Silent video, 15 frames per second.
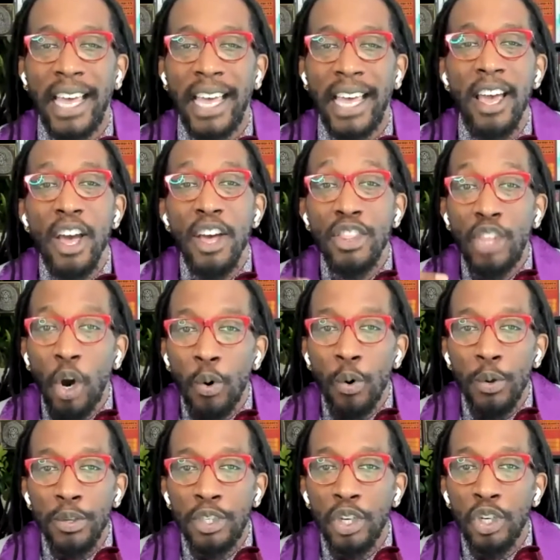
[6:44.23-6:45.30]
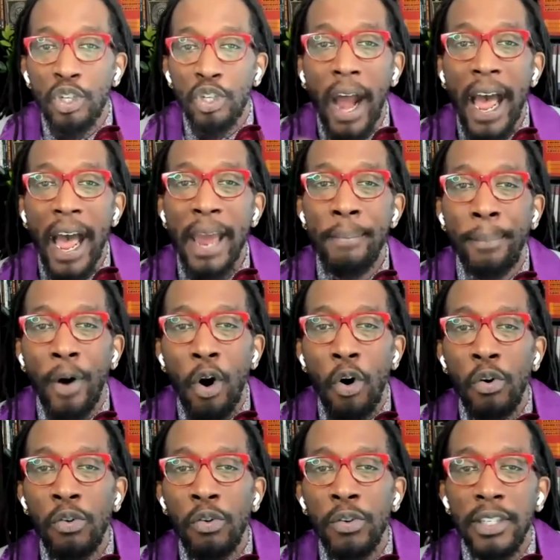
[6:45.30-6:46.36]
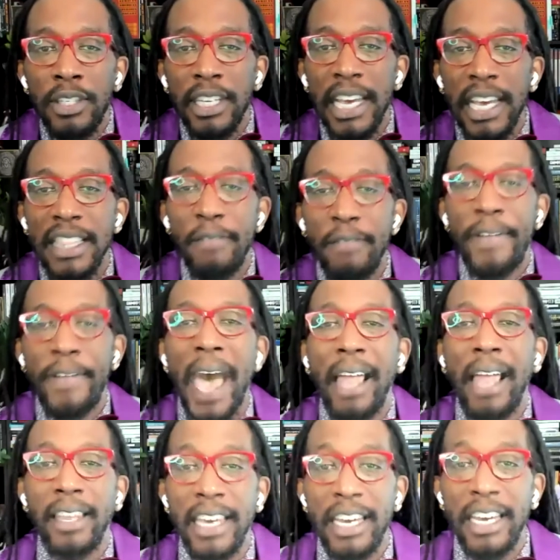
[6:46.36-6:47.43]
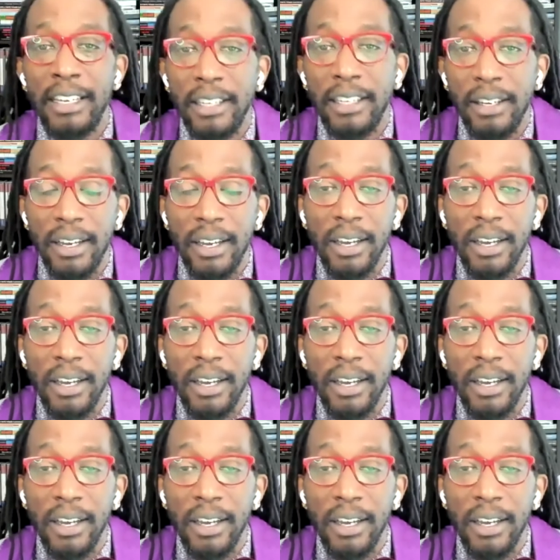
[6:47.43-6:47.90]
like those dry bones in the valley.